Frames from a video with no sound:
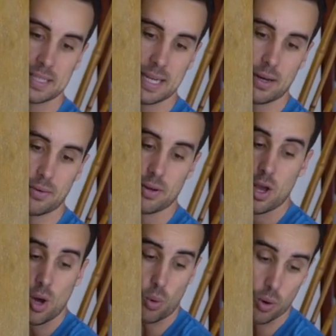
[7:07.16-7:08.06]
down.
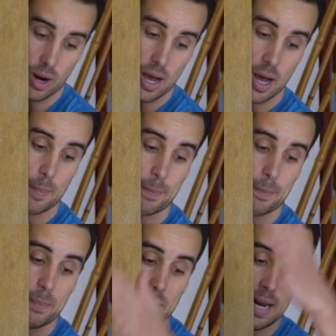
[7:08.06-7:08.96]
Or
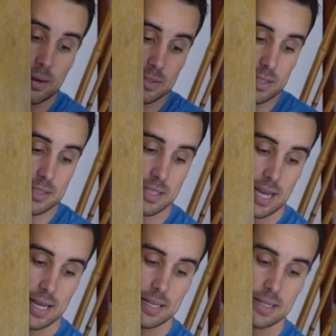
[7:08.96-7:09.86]
up and out to the
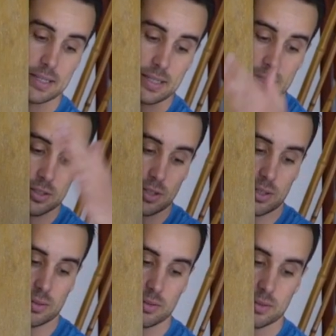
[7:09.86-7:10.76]
side in a
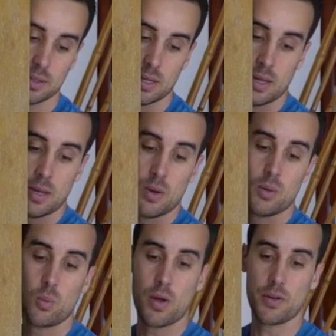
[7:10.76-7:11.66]
circle.
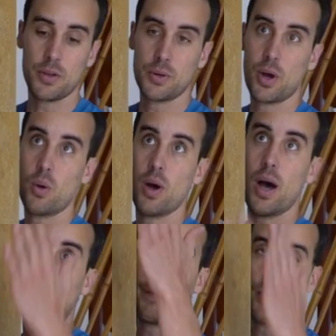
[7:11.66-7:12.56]
Whether you go
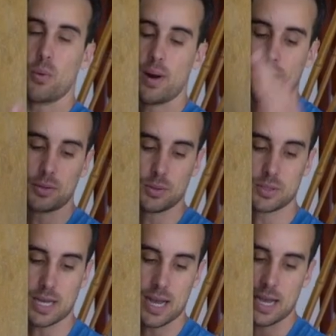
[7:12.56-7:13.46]
up or out to a
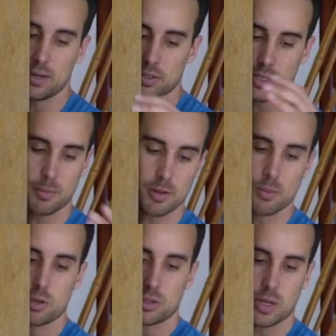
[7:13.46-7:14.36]
side or some other
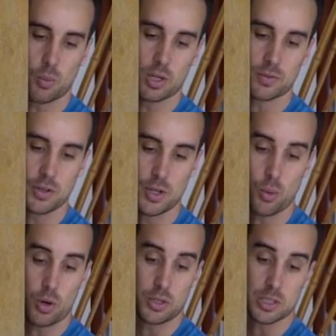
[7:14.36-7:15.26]
motion that works for you,
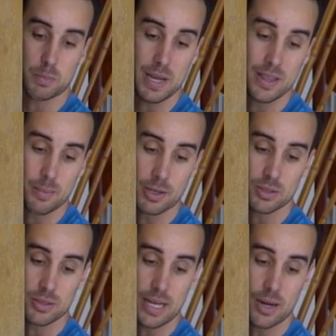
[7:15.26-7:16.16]
or you just pin the
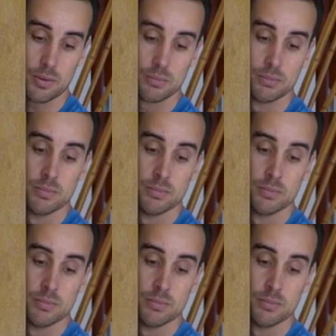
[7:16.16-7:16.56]
muscle down